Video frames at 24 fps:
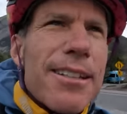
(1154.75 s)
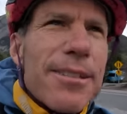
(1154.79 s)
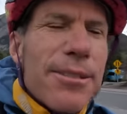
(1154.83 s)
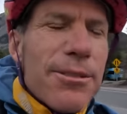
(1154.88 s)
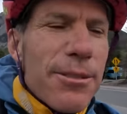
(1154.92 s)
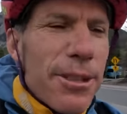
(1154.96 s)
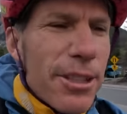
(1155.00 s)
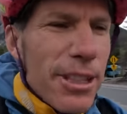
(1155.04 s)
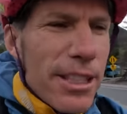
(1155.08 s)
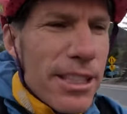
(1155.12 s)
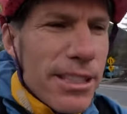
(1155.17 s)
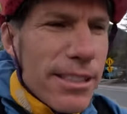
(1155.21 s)

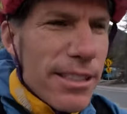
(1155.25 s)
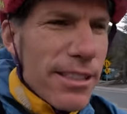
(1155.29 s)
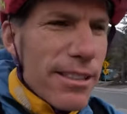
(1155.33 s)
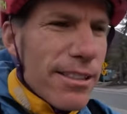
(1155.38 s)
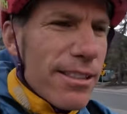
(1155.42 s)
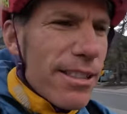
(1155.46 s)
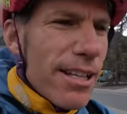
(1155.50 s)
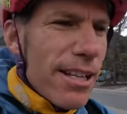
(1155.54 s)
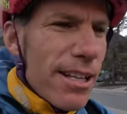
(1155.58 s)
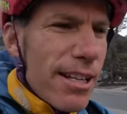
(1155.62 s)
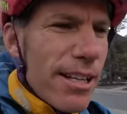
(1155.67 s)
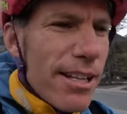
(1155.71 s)
Really
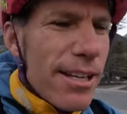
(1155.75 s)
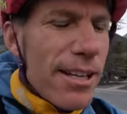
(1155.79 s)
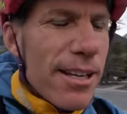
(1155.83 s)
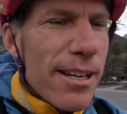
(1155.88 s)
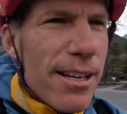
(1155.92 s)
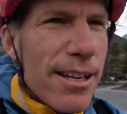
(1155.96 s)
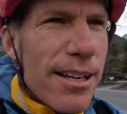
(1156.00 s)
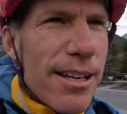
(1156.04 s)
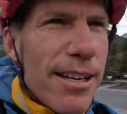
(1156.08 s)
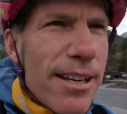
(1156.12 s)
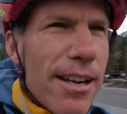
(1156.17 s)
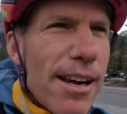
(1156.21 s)
just
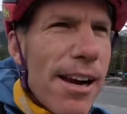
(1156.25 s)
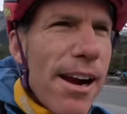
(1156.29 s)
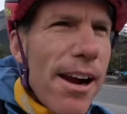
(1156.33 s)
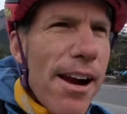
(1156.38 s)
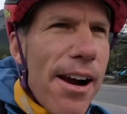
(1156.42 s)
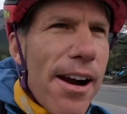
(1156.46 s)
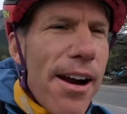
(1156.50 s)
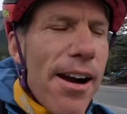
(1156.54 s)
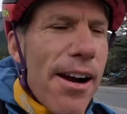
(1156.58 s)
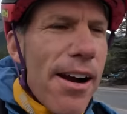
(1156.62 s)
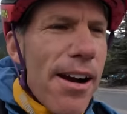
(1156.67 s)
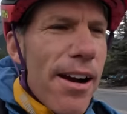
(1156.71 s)

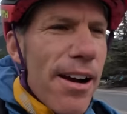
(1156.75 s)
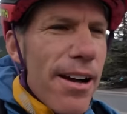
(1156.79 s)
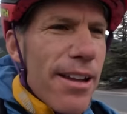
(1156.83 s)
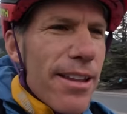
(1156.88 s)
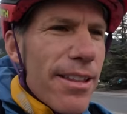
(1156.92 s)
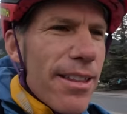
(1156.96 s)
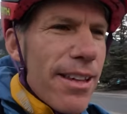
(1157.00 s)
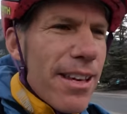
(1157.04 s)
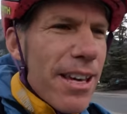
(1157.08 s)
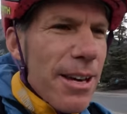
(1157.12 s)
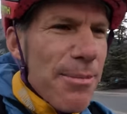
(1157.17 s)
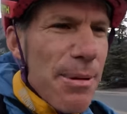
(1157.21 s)

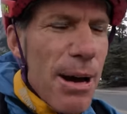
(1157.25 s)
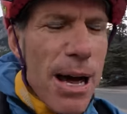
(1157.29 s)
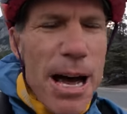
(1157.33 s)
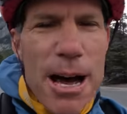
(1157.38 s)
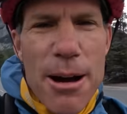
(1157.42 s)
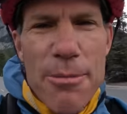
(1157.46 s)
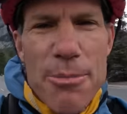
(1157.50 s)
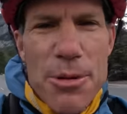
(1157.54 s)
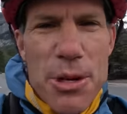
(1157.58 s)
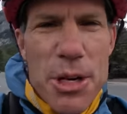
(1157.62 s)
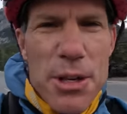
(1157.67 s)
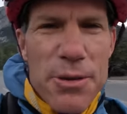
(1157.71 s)
thinking about
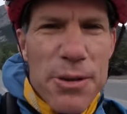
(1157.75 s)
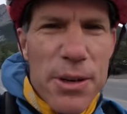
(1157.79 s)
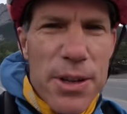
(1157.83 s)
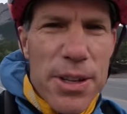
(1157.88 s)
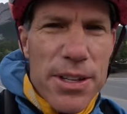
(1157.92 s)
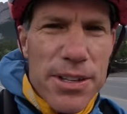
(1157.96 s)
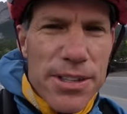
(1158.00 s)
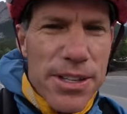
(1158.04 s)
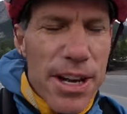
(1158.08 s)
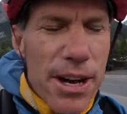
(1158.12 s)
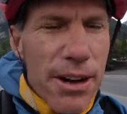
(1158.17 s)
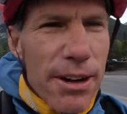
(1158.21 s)
how beautiful
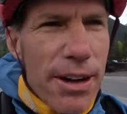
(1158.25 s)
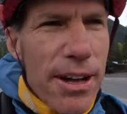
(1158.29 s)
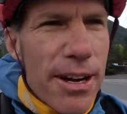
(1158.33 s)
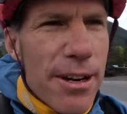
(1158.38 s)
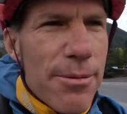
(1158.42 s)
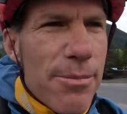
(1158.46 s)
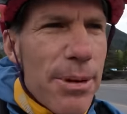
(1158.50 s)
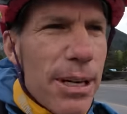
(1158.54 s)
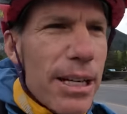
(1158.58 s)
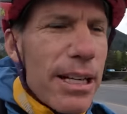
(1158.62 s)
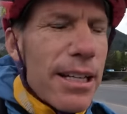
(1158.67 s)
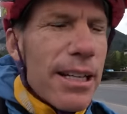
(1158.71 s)
this is all
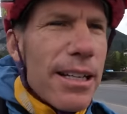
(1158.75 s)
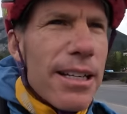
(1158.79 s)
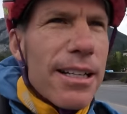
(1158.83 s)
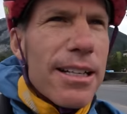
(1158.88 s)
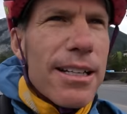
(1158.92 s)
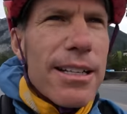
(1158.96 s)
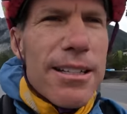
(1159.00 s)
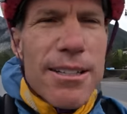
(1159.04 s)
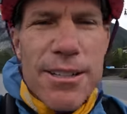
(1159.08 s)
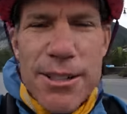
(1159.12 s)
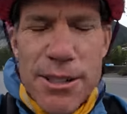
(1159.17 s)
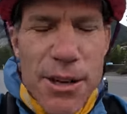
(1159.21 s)
gonna be
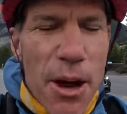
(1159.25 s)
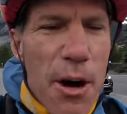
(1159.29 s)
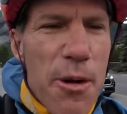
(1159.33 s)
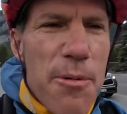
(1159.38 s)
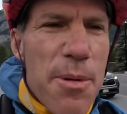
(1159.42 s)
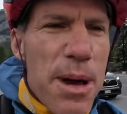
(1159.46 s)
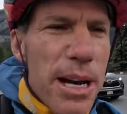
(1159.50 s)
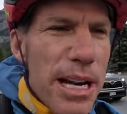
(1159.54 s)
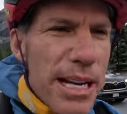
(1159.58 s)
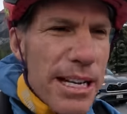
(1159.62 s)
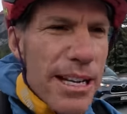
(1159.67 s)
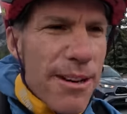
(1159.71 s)
in so
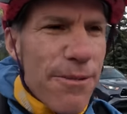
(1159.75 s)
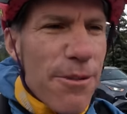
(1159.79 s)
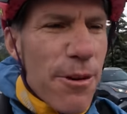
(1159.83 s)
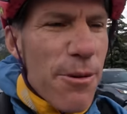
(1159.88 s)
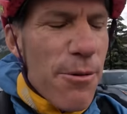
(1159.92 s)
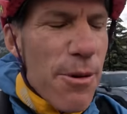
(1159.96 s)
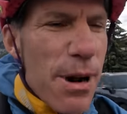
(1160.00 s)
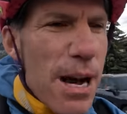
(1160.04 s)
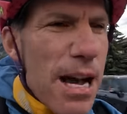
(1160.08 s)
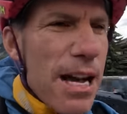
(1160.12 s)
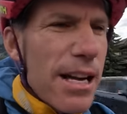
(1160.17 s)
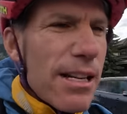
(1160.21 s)
many
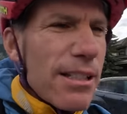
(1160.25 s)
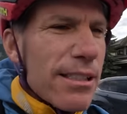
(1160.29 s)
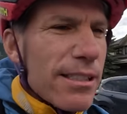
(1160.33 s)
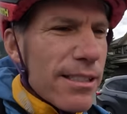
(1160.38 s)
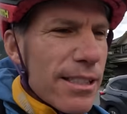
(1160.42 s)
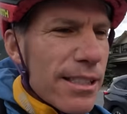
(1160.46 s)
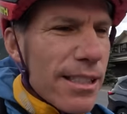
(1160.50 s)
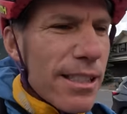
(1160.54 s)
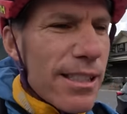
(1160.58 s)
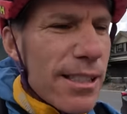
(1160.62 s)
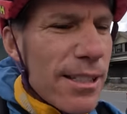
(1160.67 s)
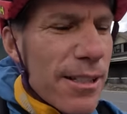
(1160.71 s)
different
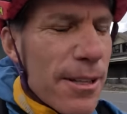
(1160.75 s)
ways.